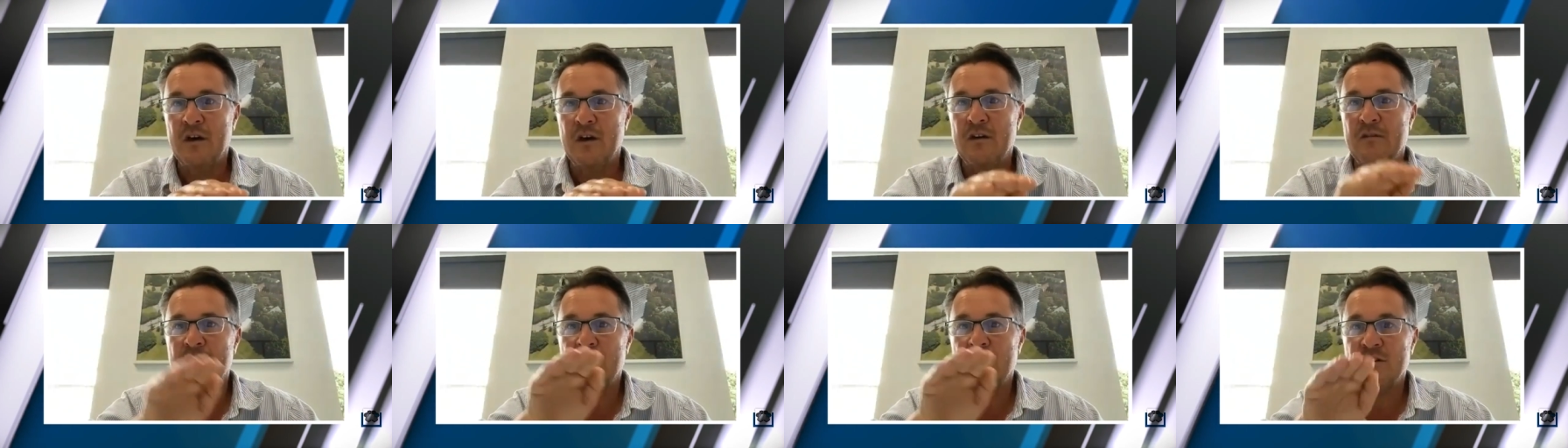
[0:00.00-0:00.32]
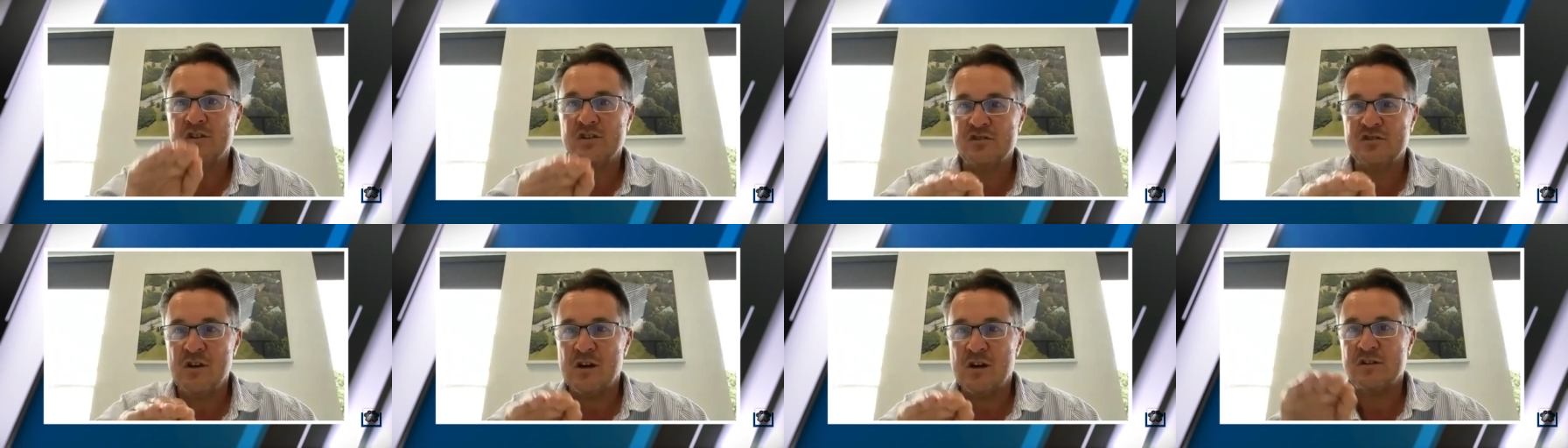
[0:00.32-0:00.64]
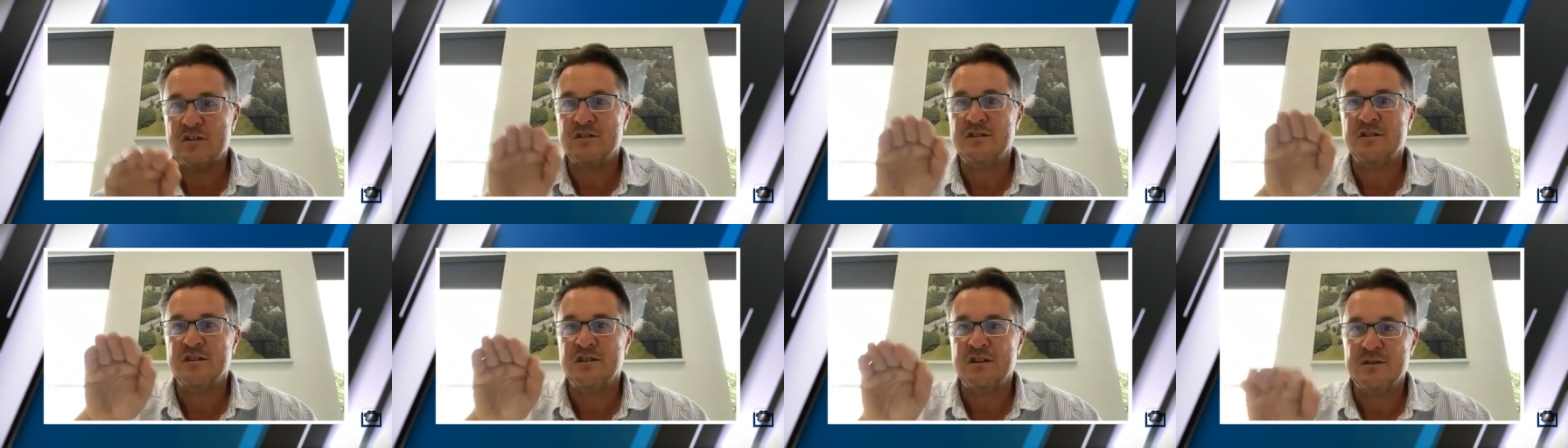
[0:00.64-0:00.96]
of
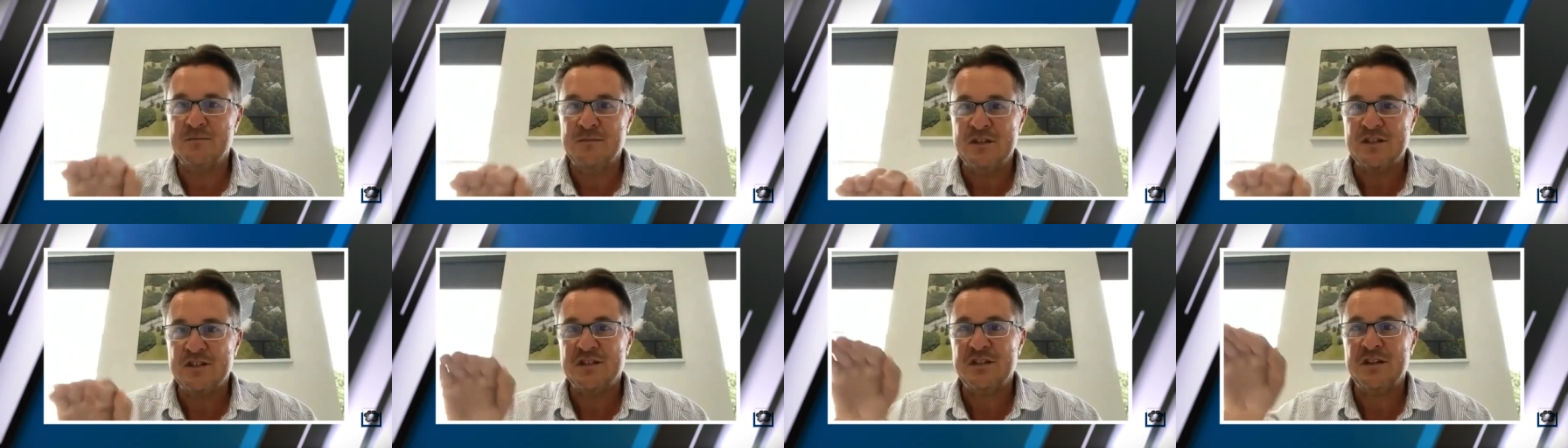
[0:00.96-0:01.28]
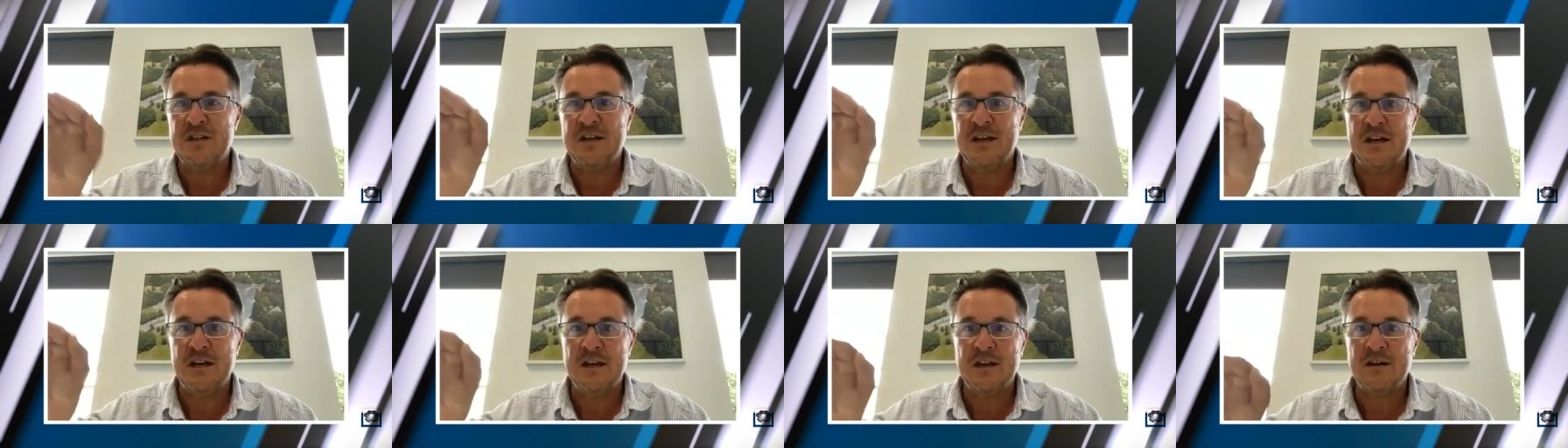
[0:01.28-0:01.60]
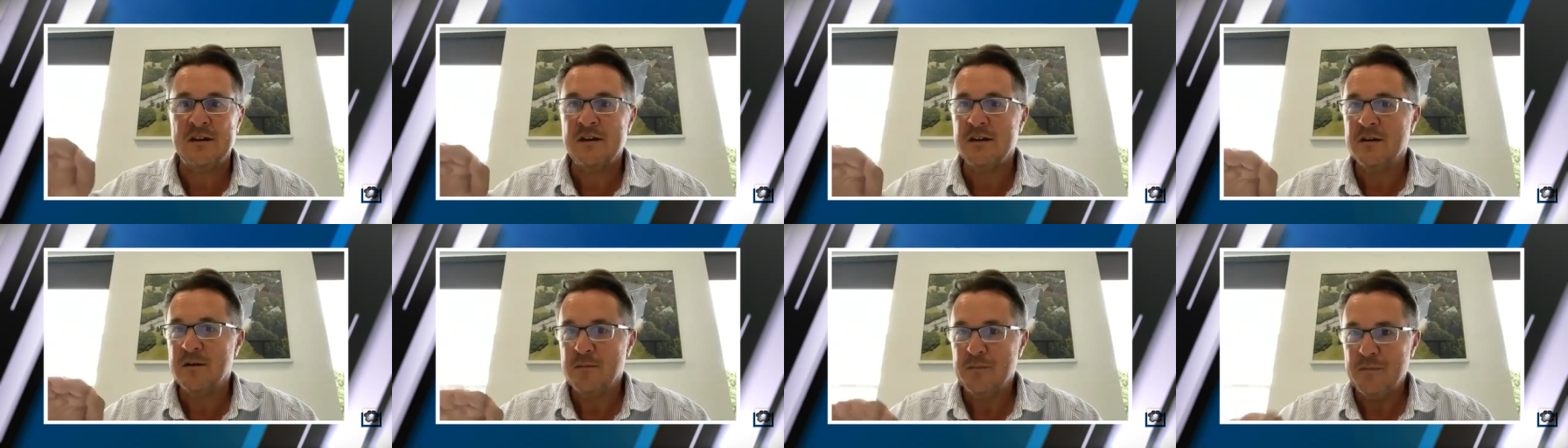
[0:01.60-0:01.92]
construction,
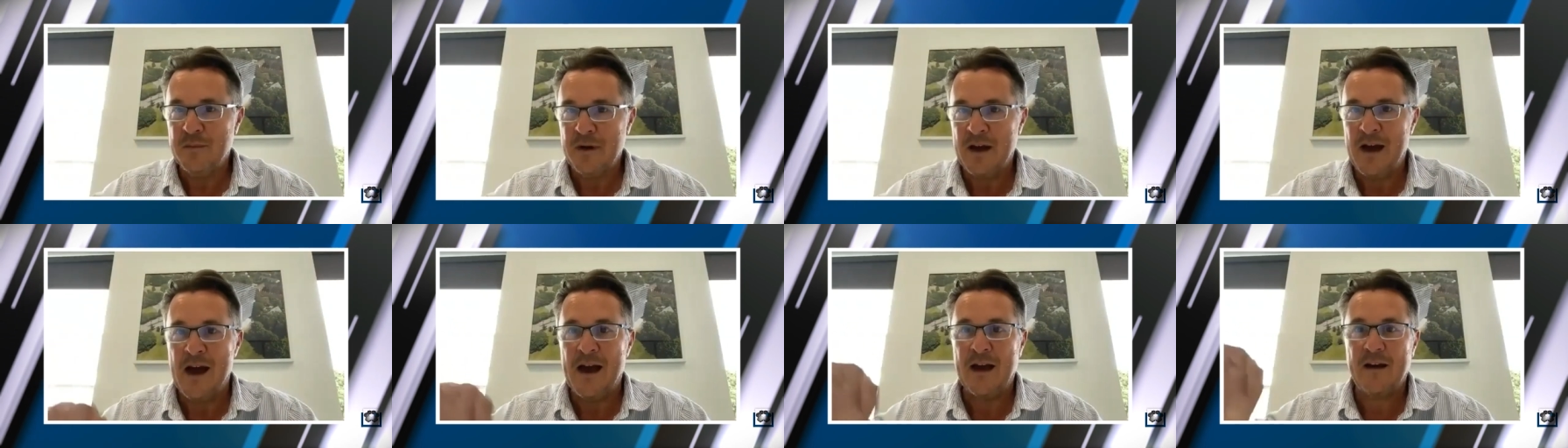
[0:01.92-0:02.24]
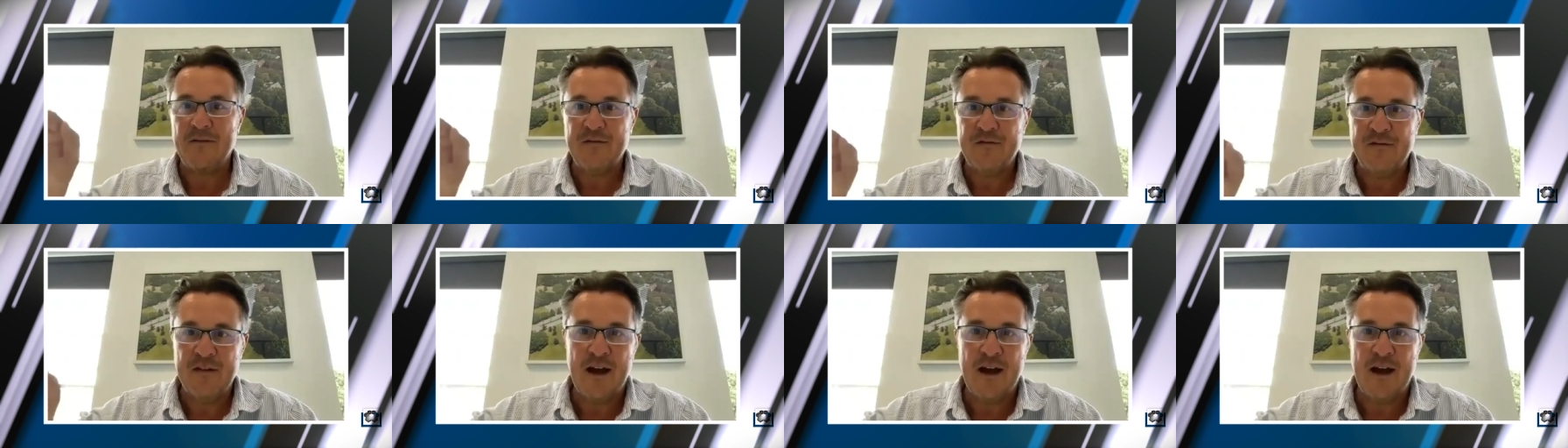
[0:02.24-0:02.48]
commissioning, PAC,